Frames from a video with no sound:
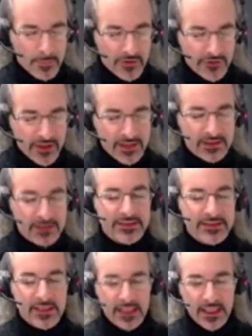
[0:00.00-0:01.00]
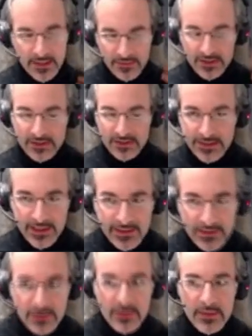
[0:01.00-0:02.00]
presenting this thing, even the
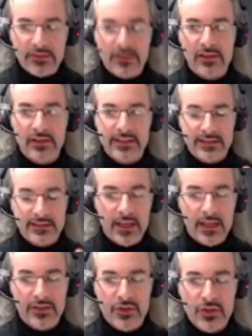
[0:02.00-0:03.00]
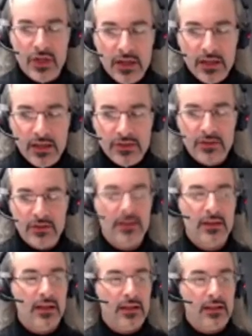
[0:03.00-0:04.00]
title of my talk says large charge,
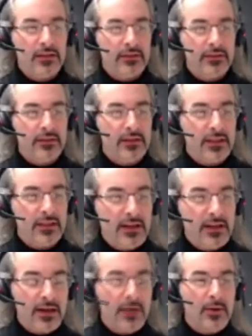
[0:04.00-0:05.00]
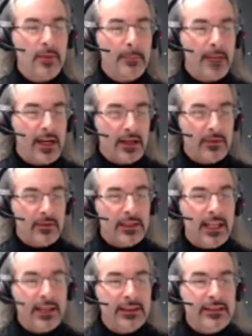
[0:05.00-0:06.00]
and uh, here I'm comparing with
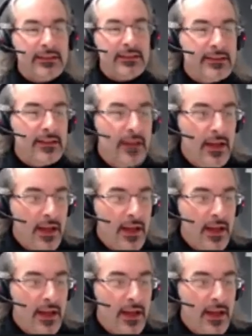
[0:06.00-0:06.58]
lattice,